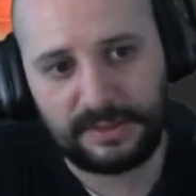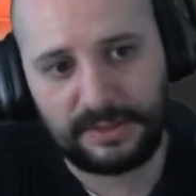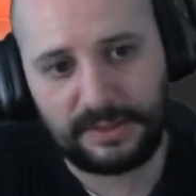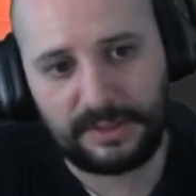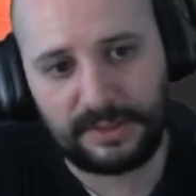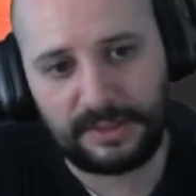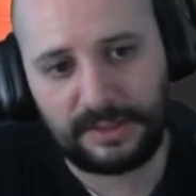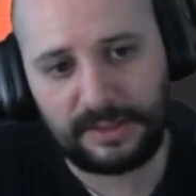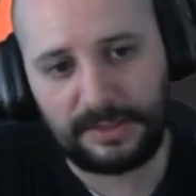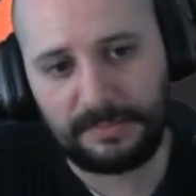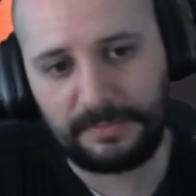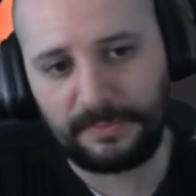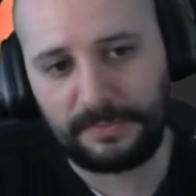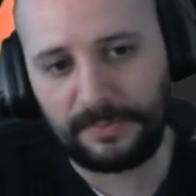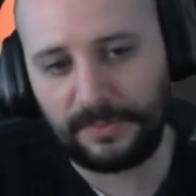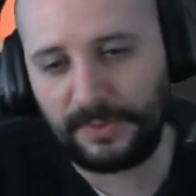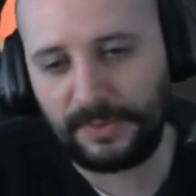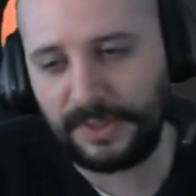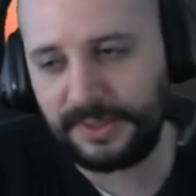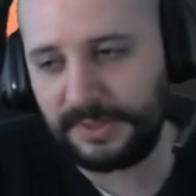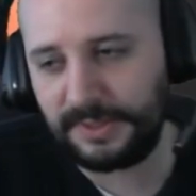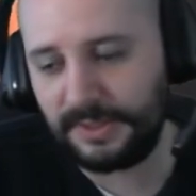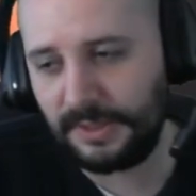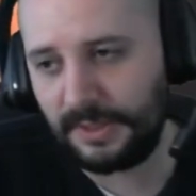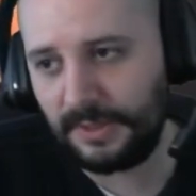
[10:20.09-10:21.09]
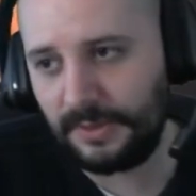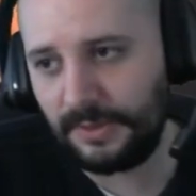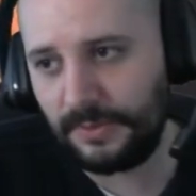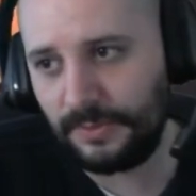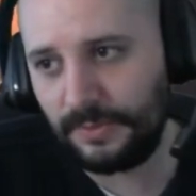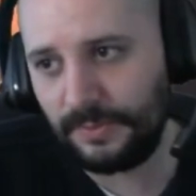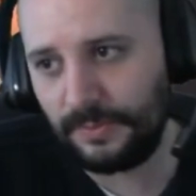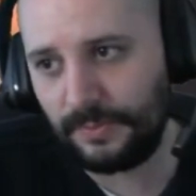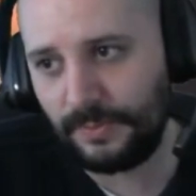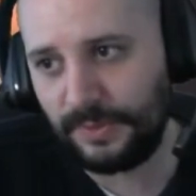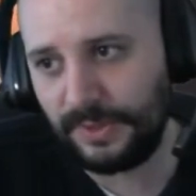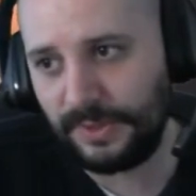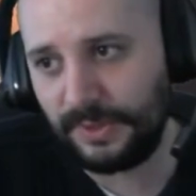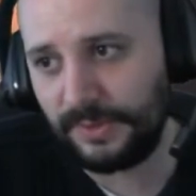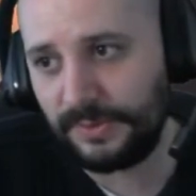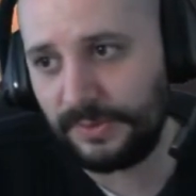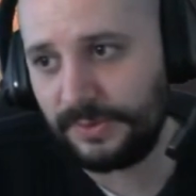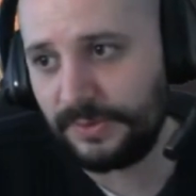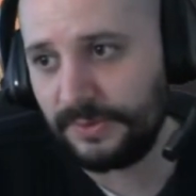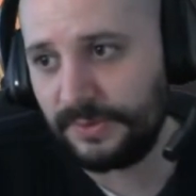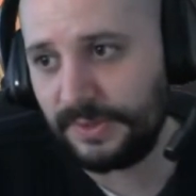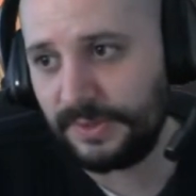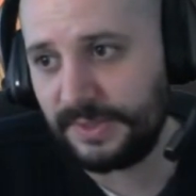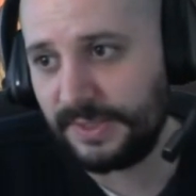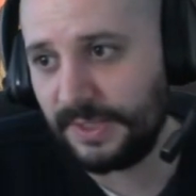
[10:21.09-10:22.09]
Right now,
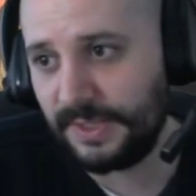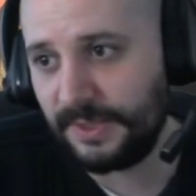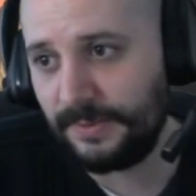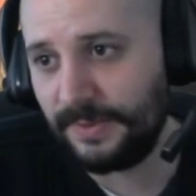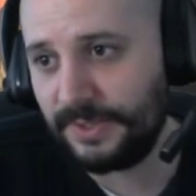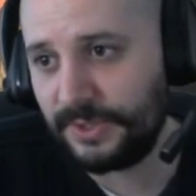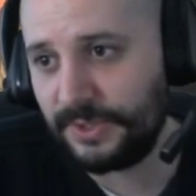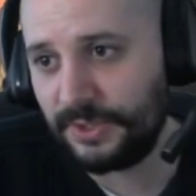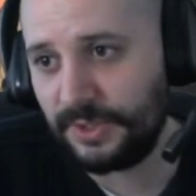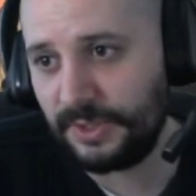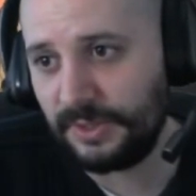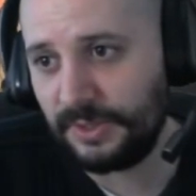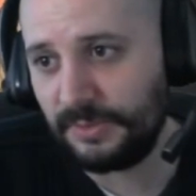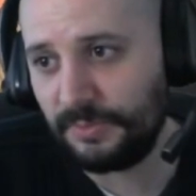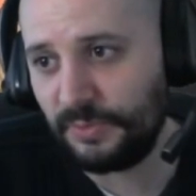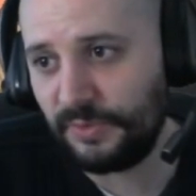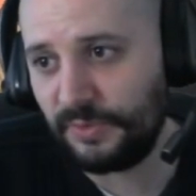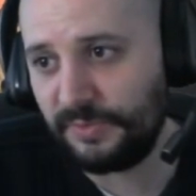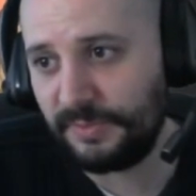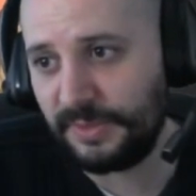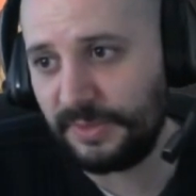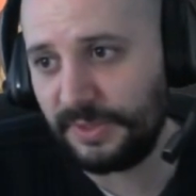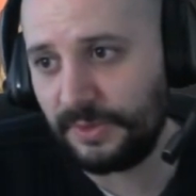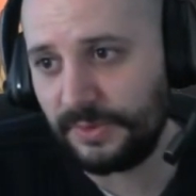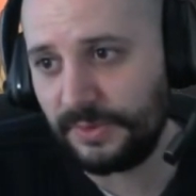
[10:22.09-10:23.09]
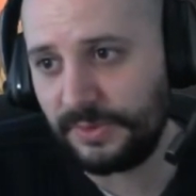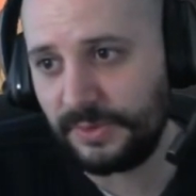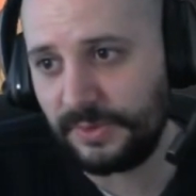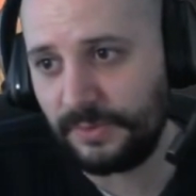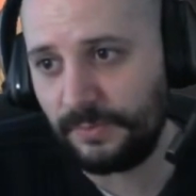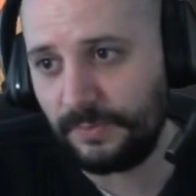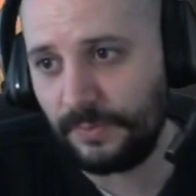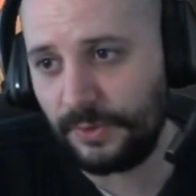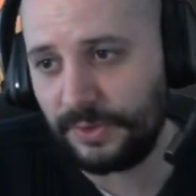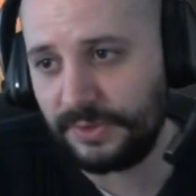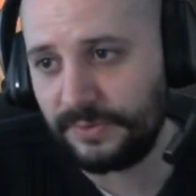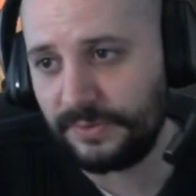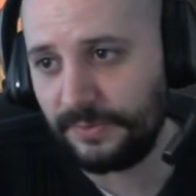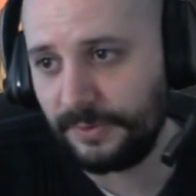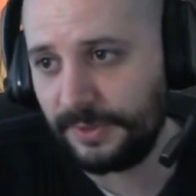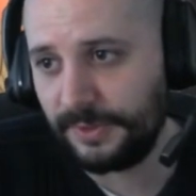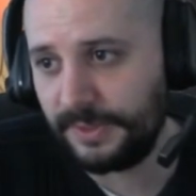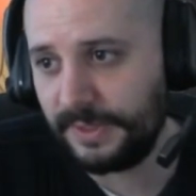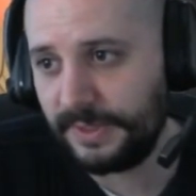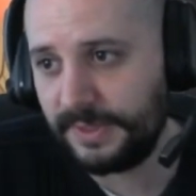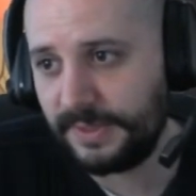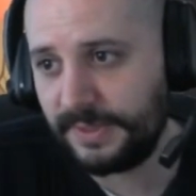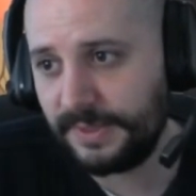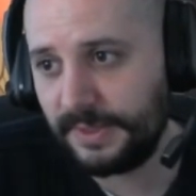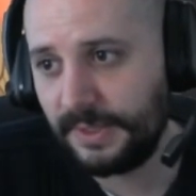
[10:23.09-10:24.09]
the sequential movement also works for
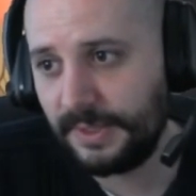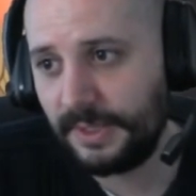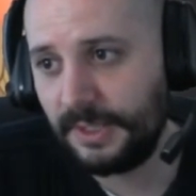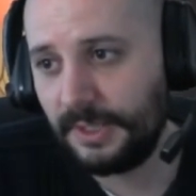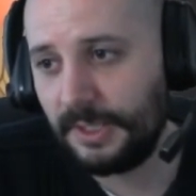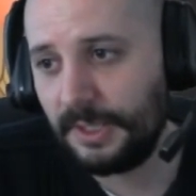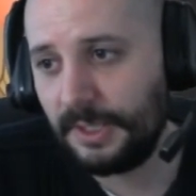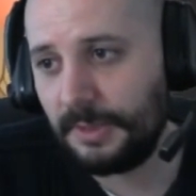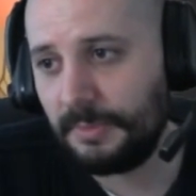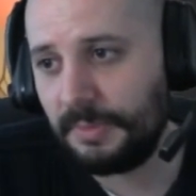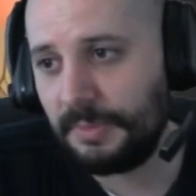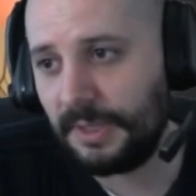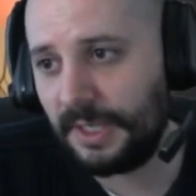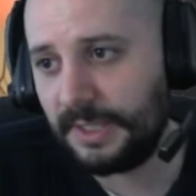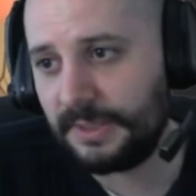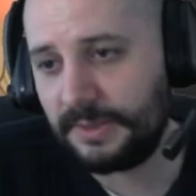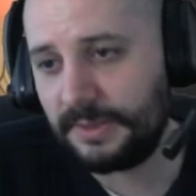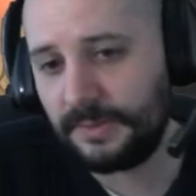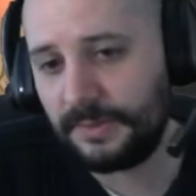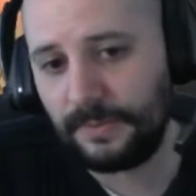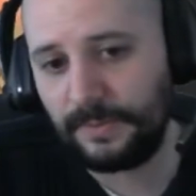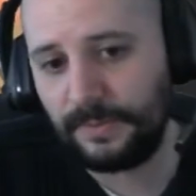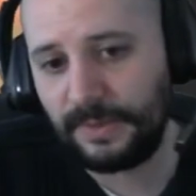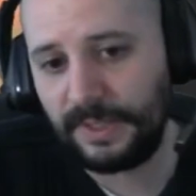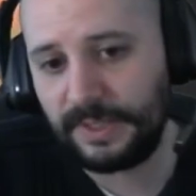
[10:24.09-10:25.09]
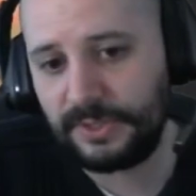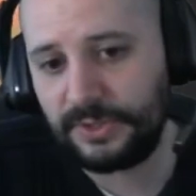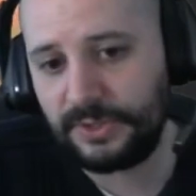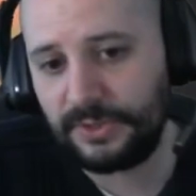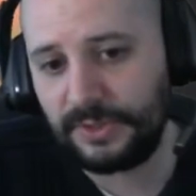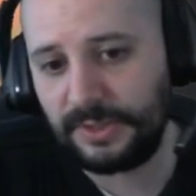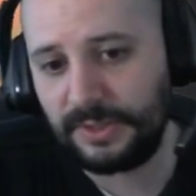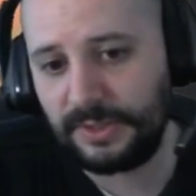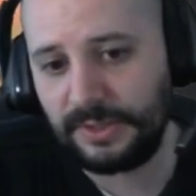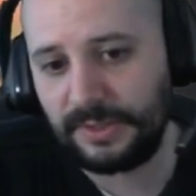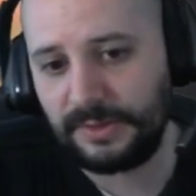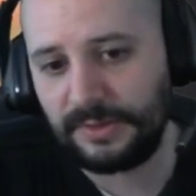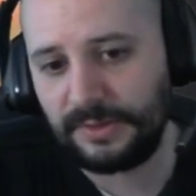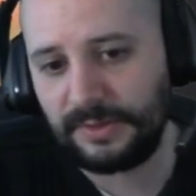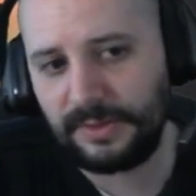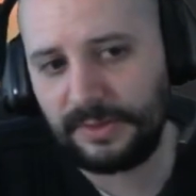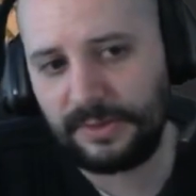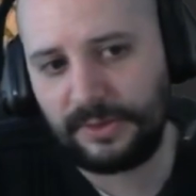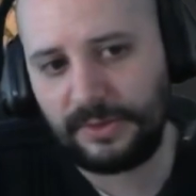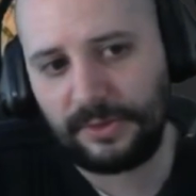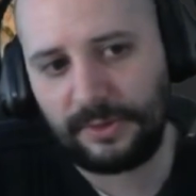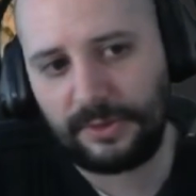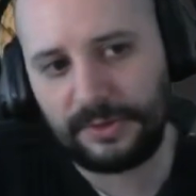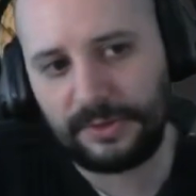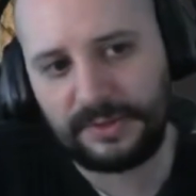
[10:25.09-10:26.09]
this, but we actually
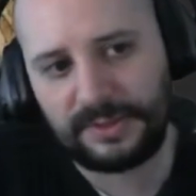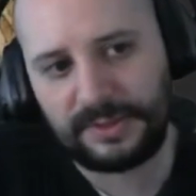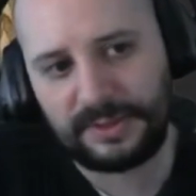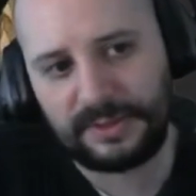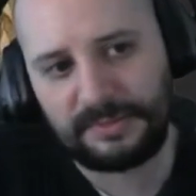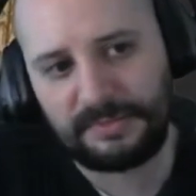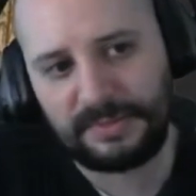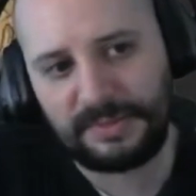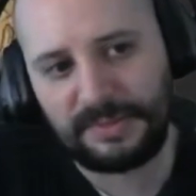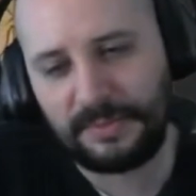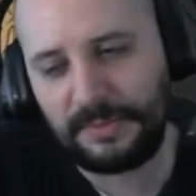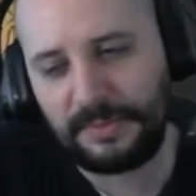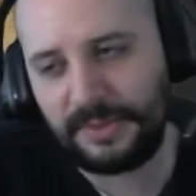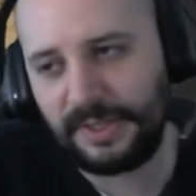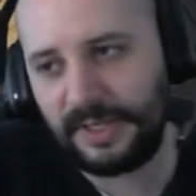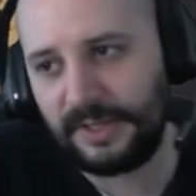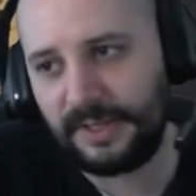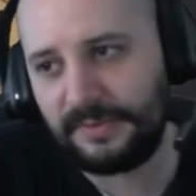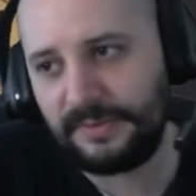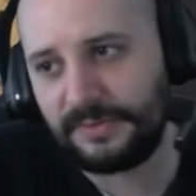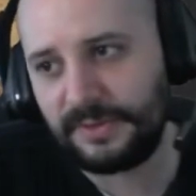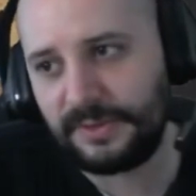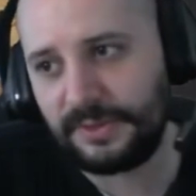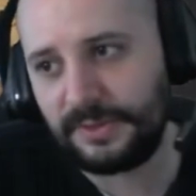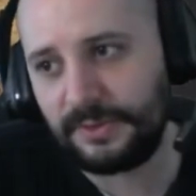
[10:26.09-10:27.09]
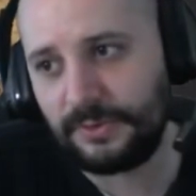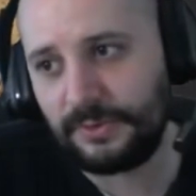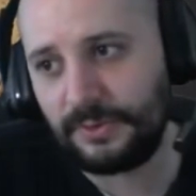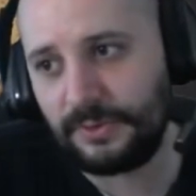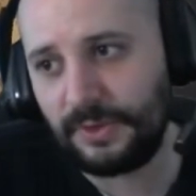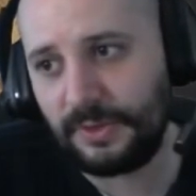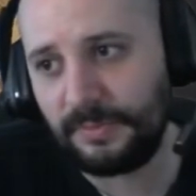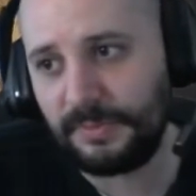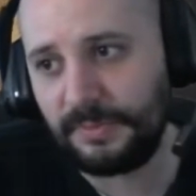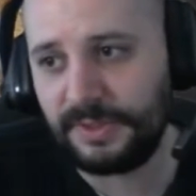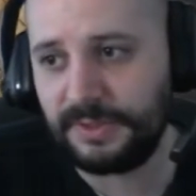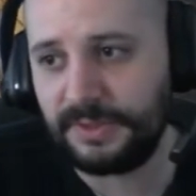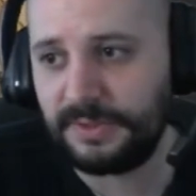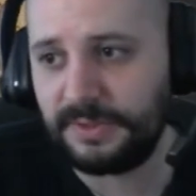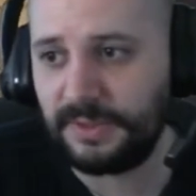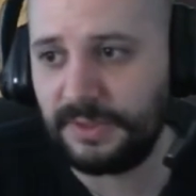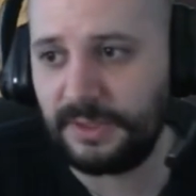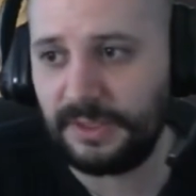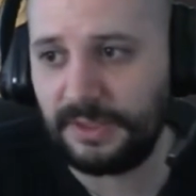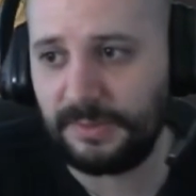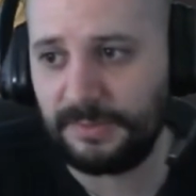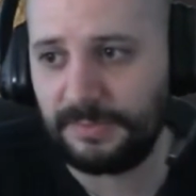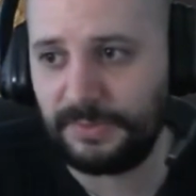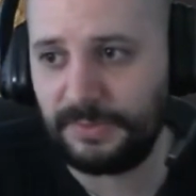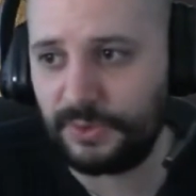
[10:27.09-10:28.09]
thought that maybe after your combat,
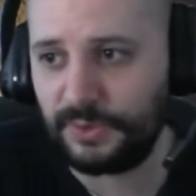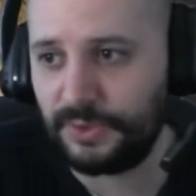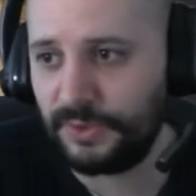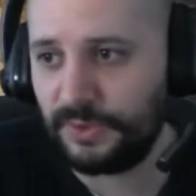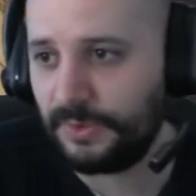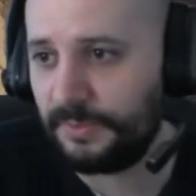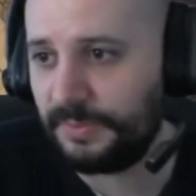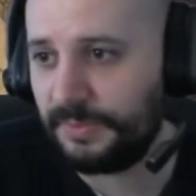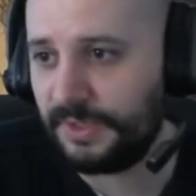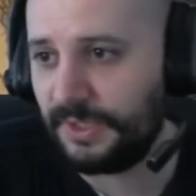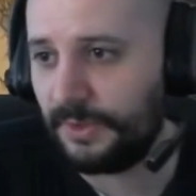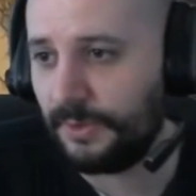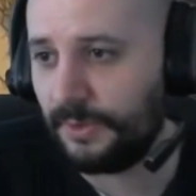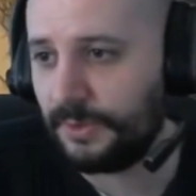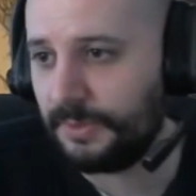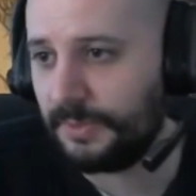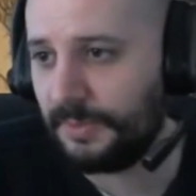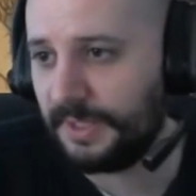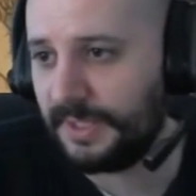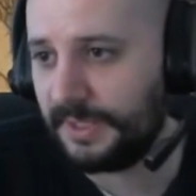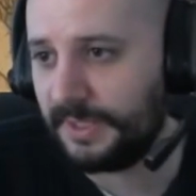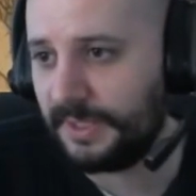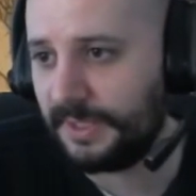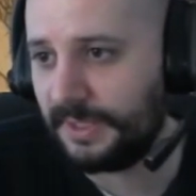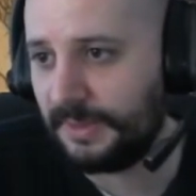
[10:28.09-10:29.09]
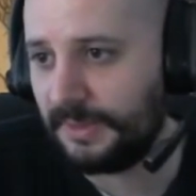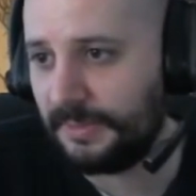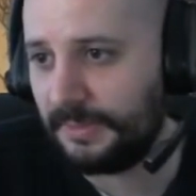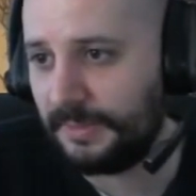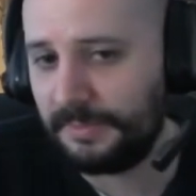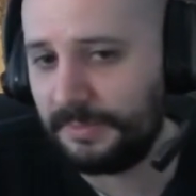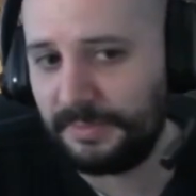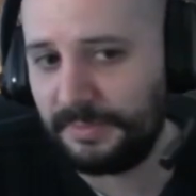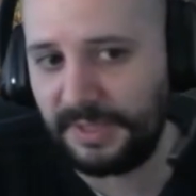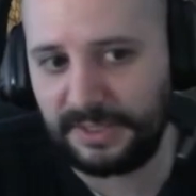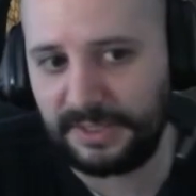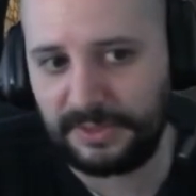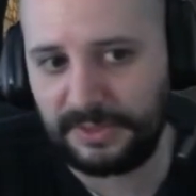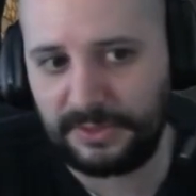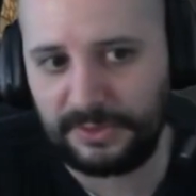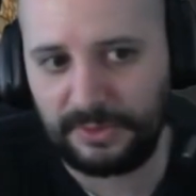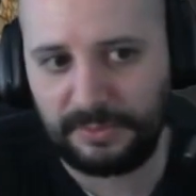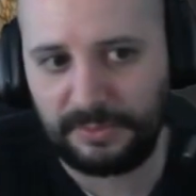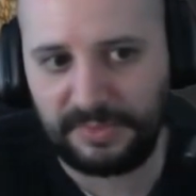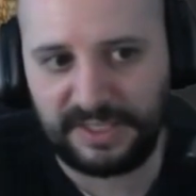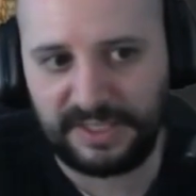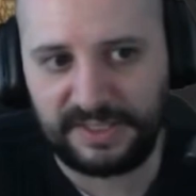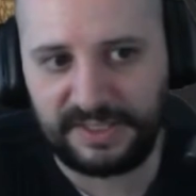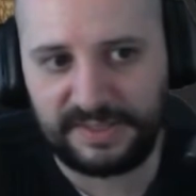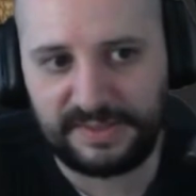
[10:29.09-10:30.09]
you should be automatically back in your
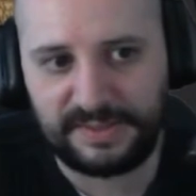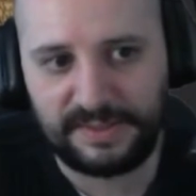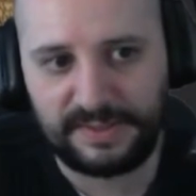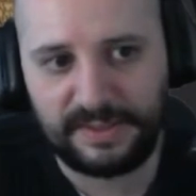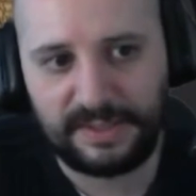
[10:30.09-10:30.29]
base.